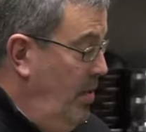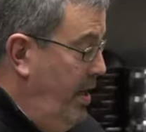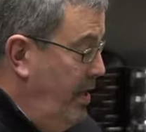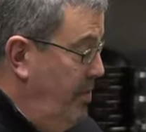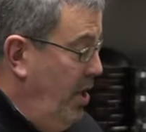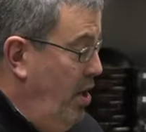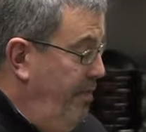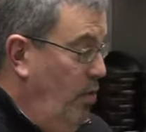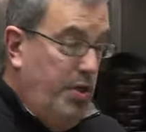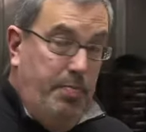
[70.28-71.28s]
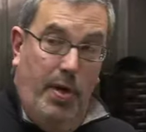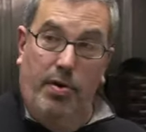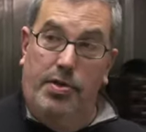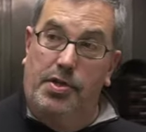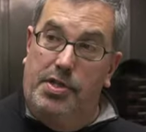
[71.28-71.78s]
Well, you have to be careful which
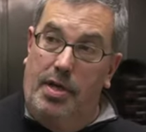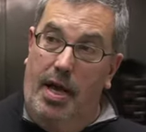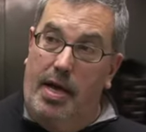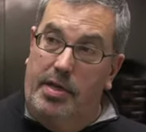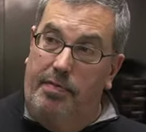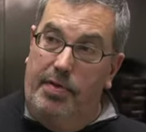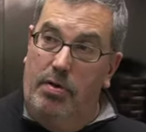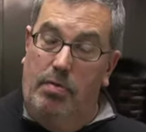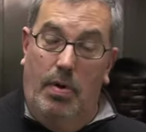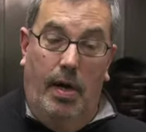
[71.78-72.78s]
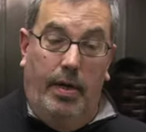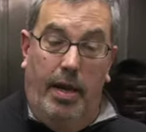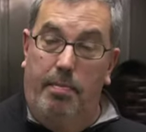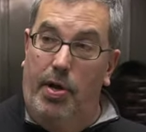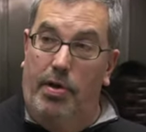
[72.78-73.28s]
beers you select. If you
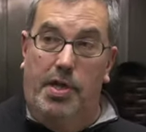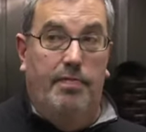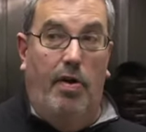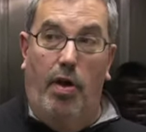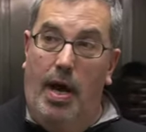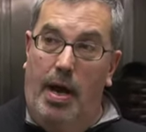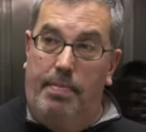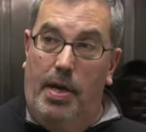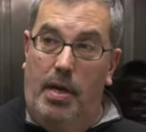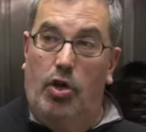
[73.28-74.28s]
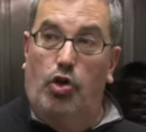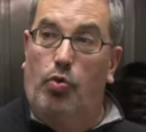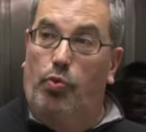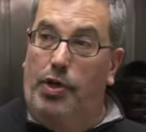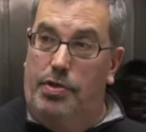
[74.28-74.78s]
get a beer that's very hoppy and you
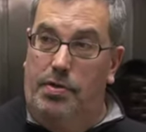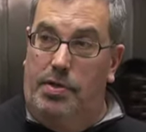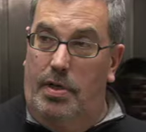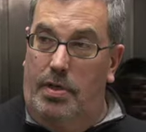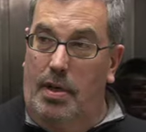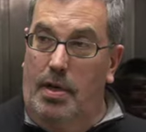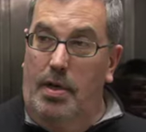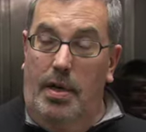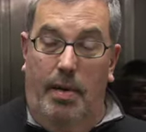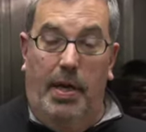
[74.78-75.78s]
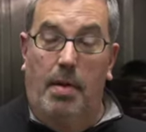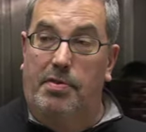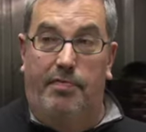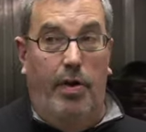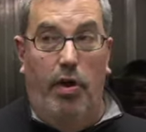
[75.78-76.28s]
reduce it, it
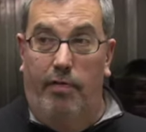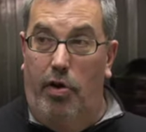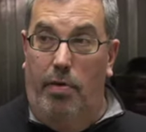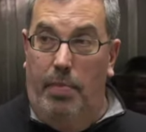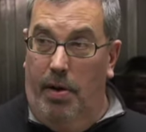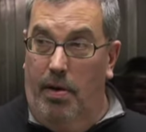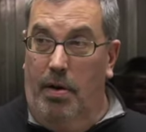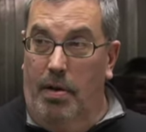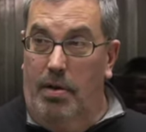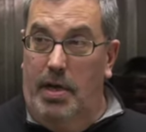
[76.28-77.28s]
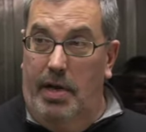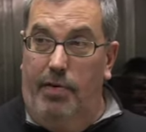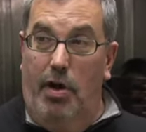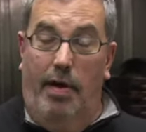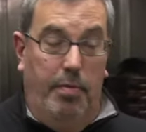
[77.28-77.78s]
becomes very, very bitter. And
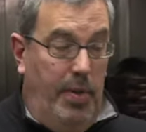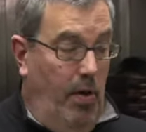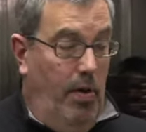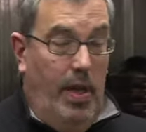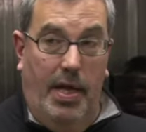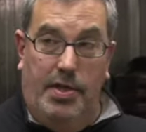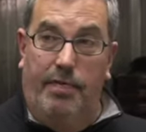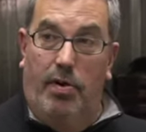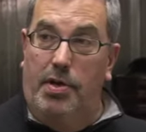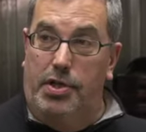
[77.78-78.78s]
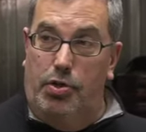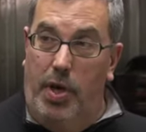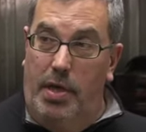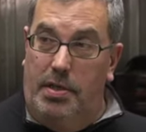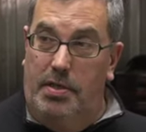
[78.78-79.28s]
if you have a beer that's very
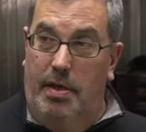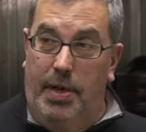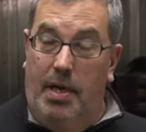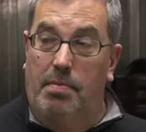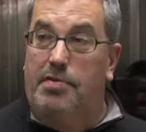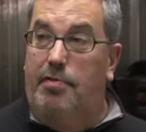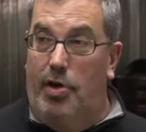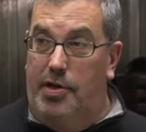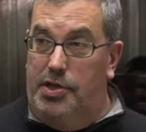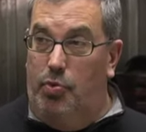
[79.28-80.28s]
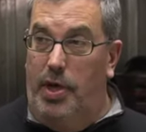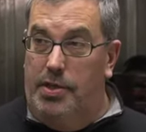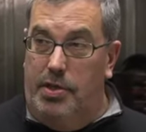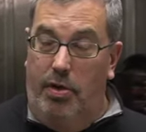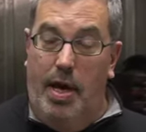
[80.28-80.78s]
sweet, it becomes very
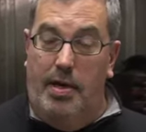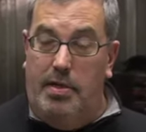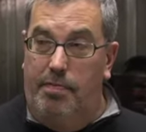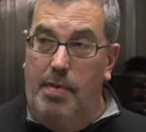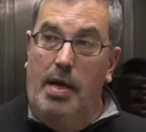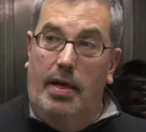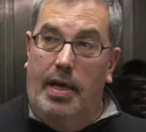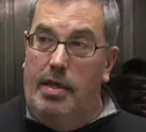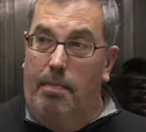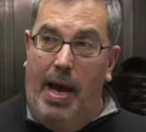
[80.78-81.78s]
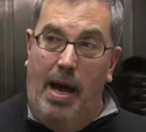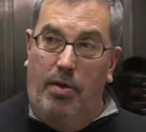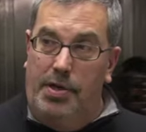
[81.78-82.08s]
sweet. So you have to get the balance.